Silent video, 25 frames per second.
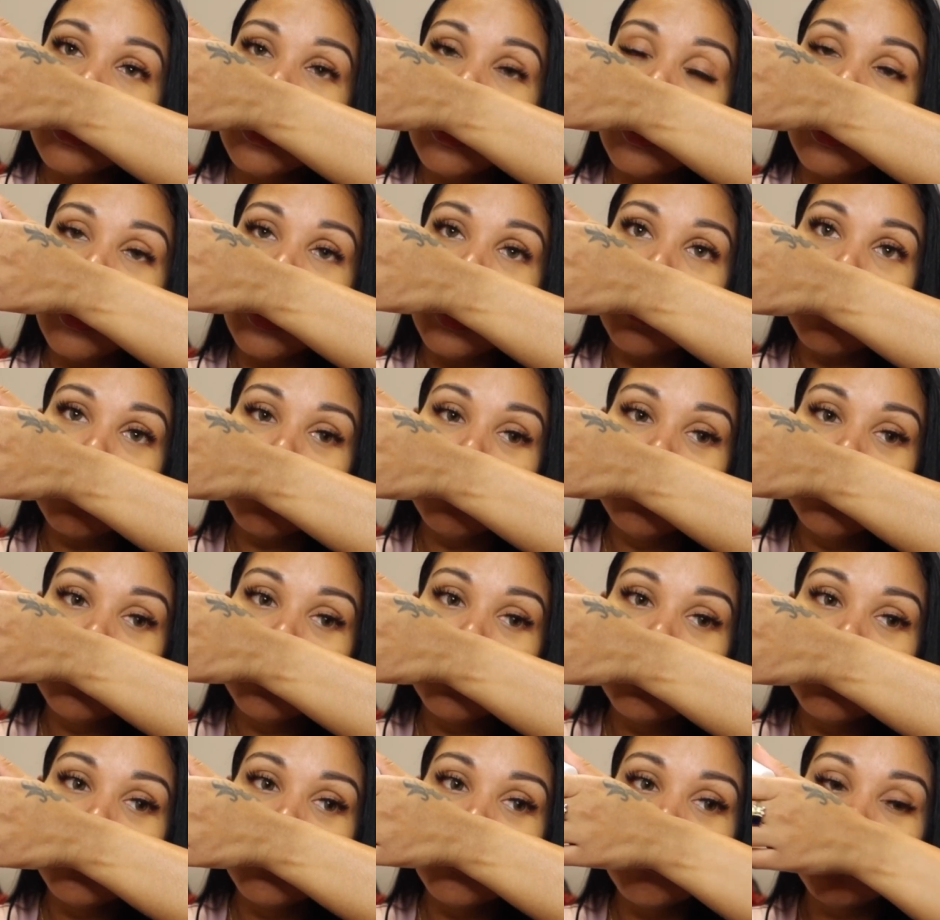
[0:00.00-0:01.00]

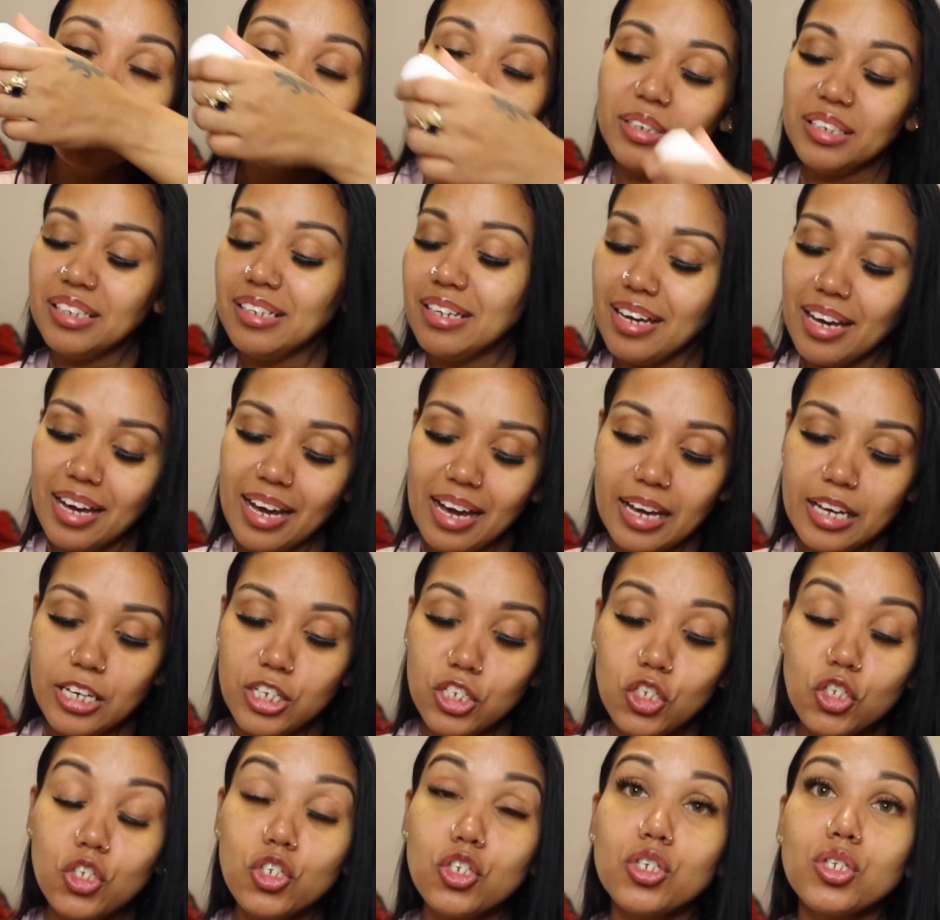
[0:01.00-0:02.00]
but yeah,
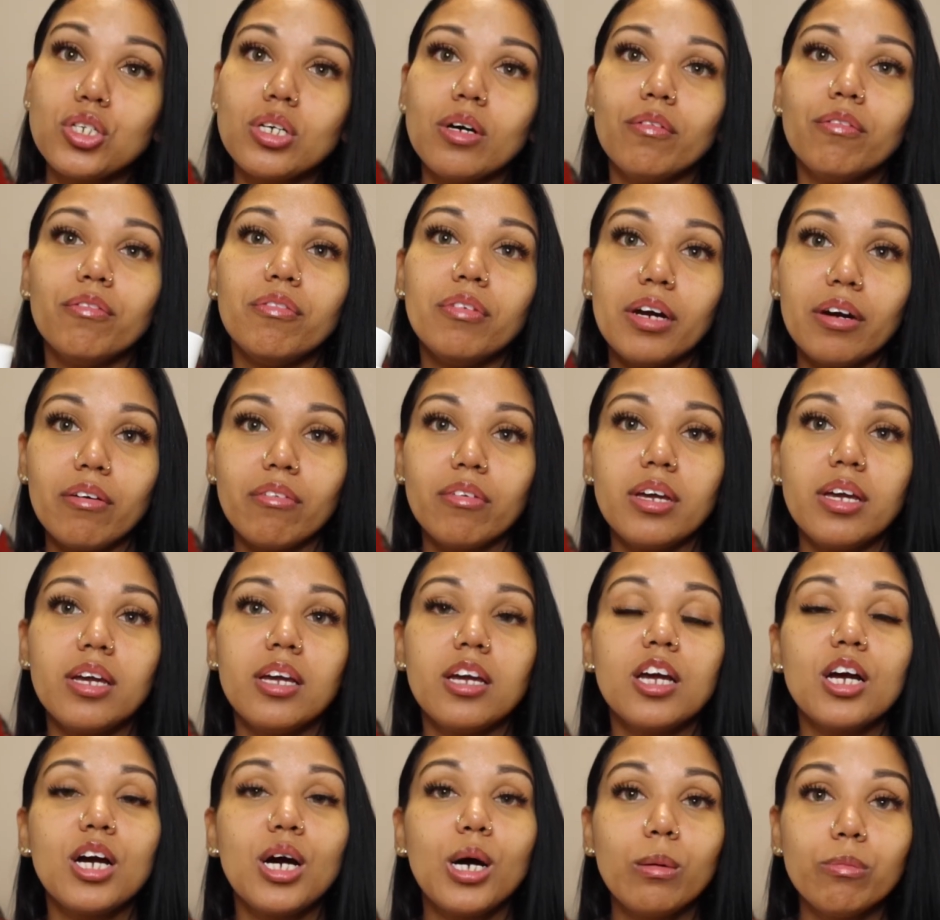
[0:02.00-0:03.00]
it's just a
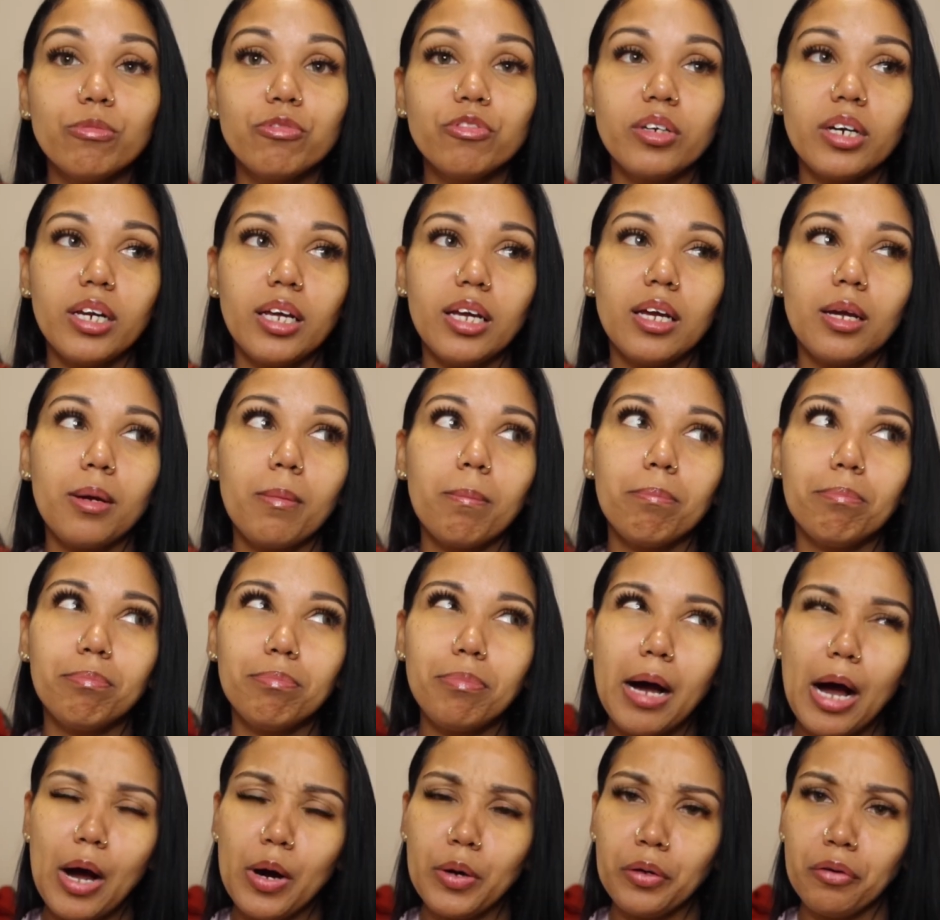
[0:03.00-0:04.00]
very comforting,
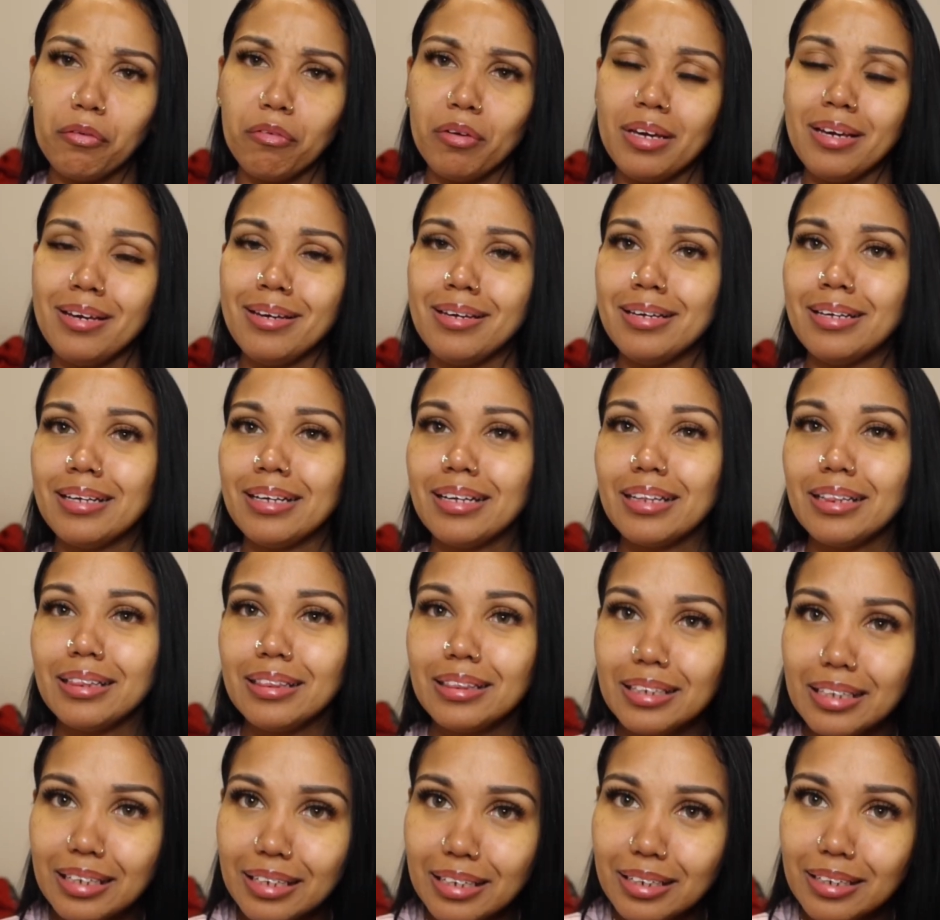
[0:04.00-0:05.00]
powdery,
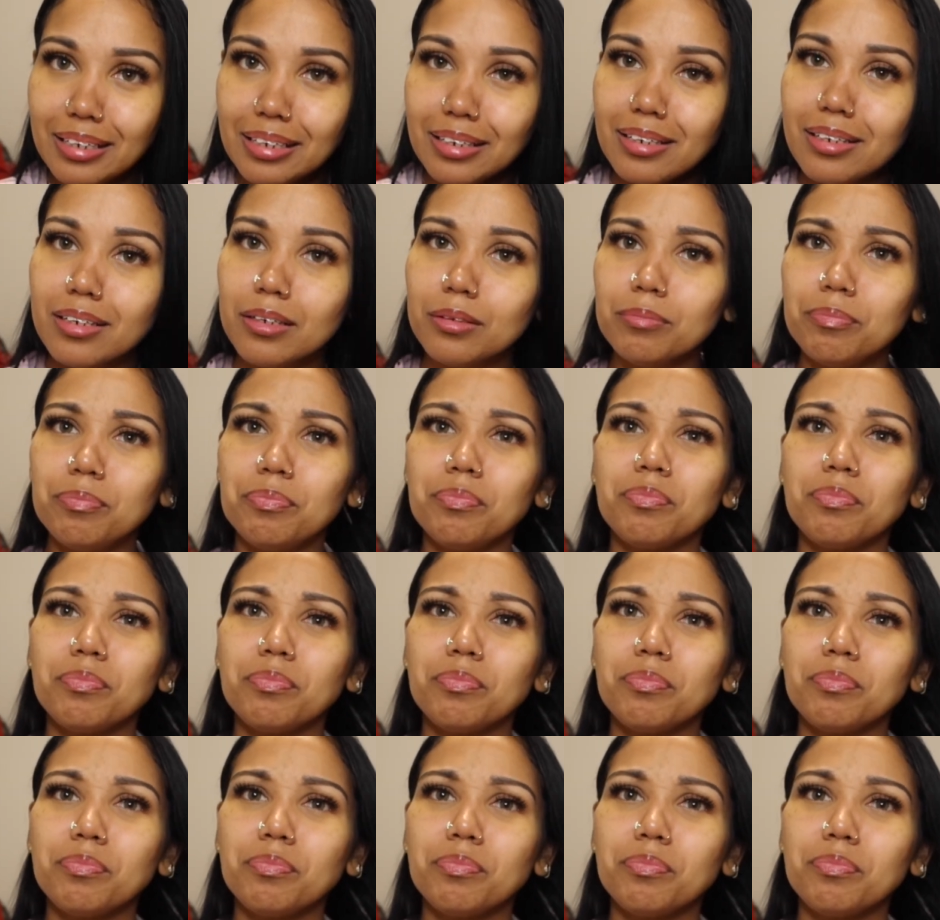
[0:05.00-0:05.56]
clean,